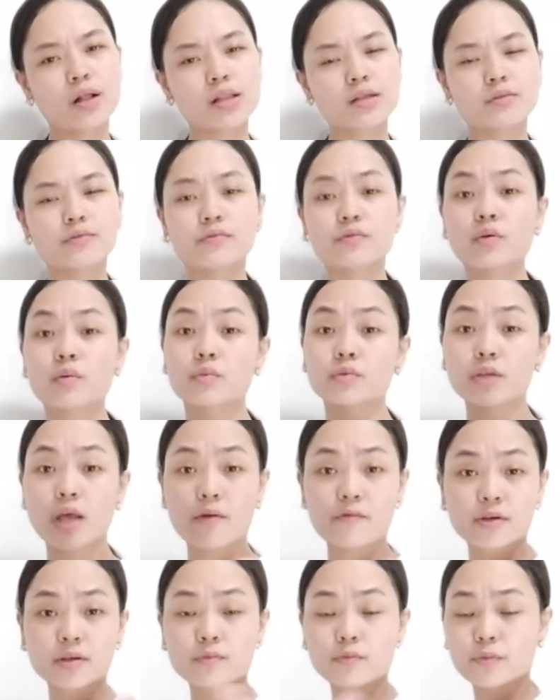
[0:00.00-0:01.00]
the lean by
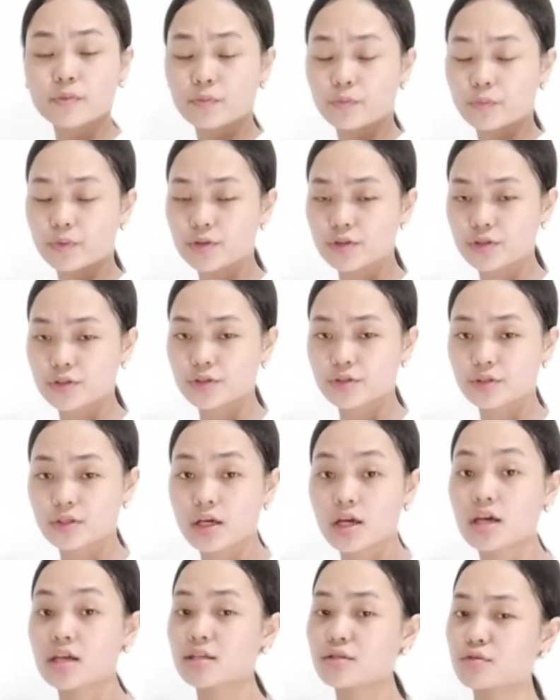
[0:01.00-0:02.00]
17
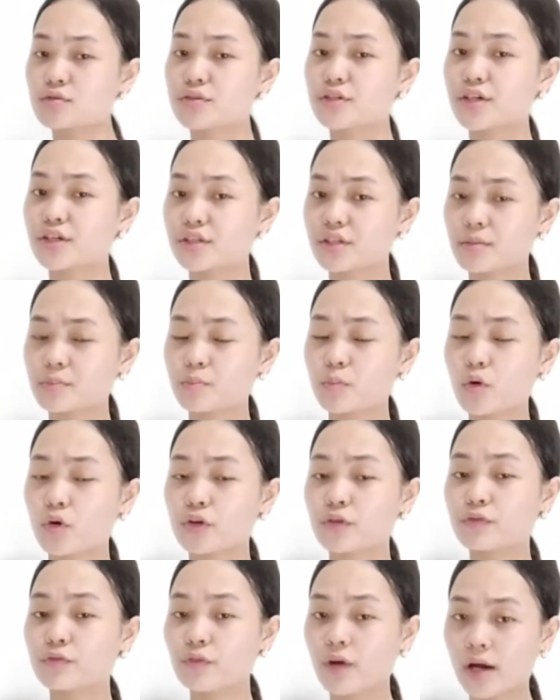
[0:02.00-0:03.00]
inches to
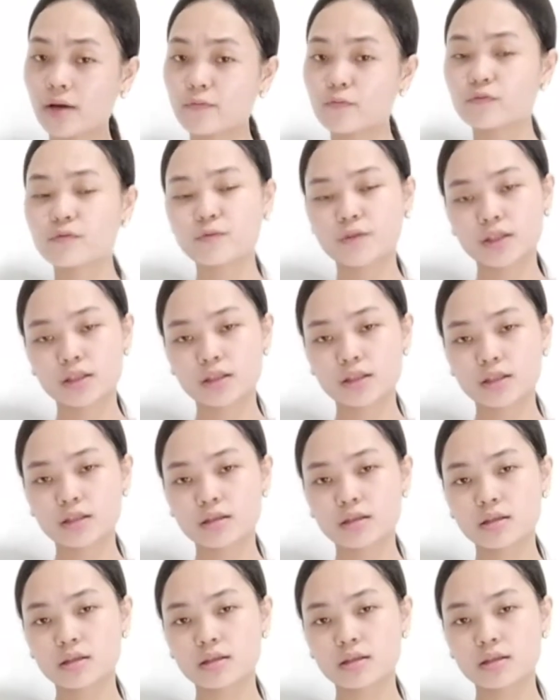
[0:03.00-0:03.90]
13.5 feet.